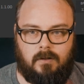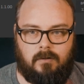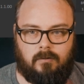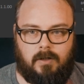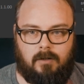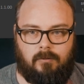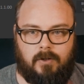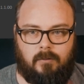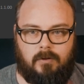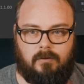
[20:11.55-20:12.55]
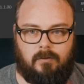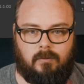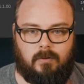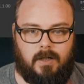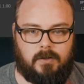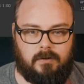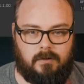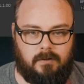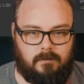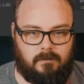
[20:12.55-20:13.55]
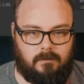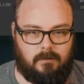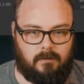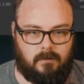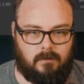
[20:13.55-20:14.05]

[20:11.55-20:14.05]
So now if we go into action list,